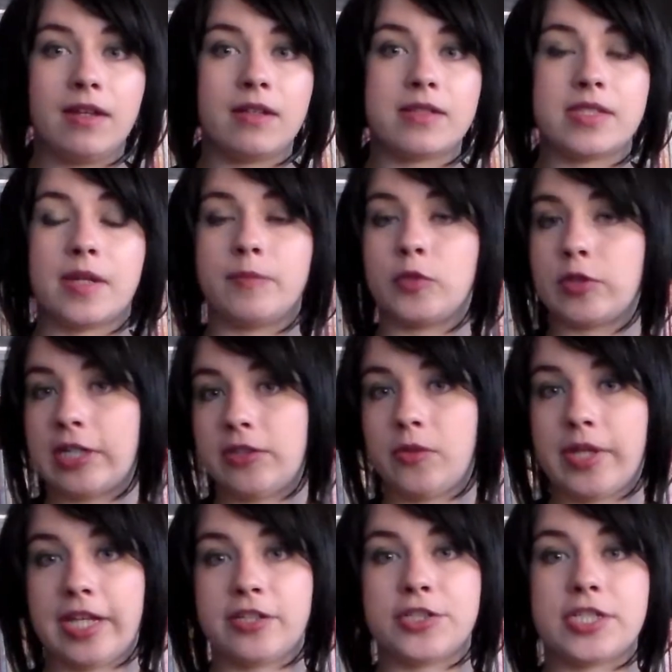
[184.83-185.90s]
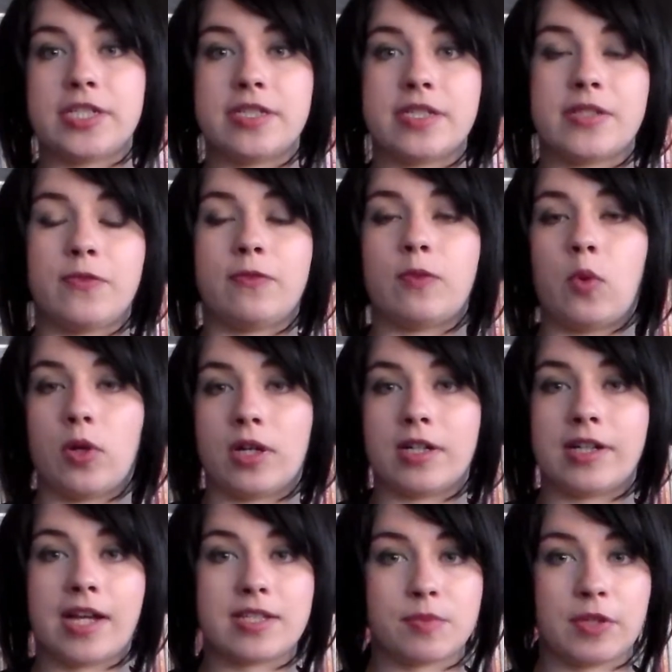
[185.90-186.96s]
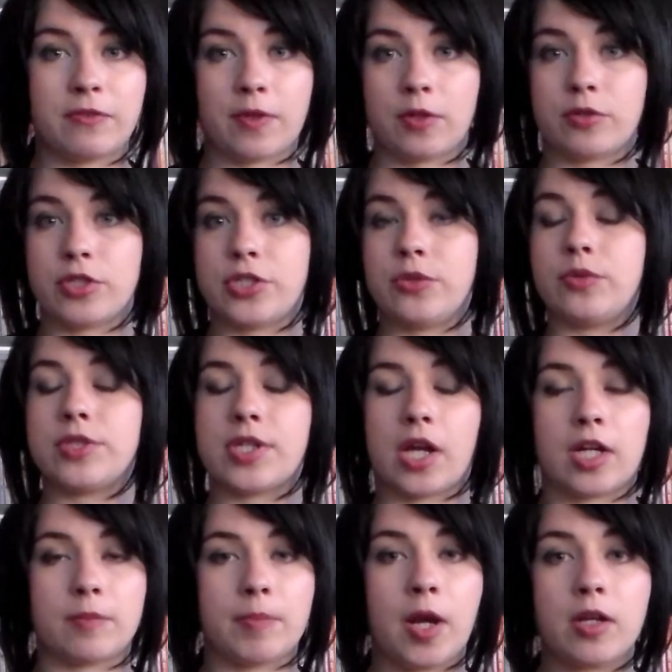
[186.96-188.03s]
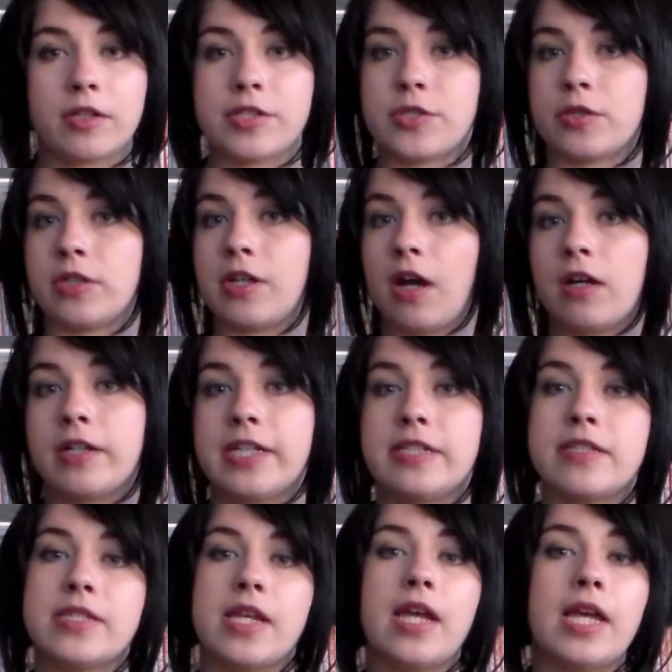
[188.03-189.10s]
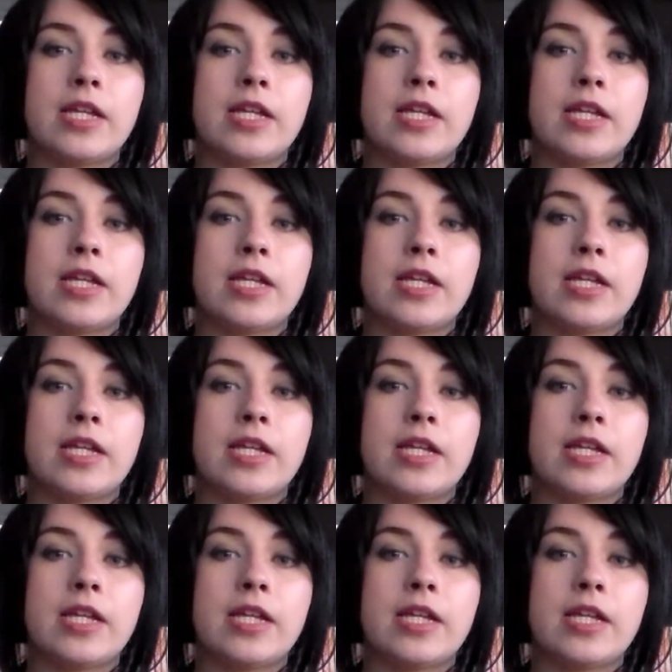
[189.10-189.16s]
Some great locations for cosplay photo shoots are parks or gardens.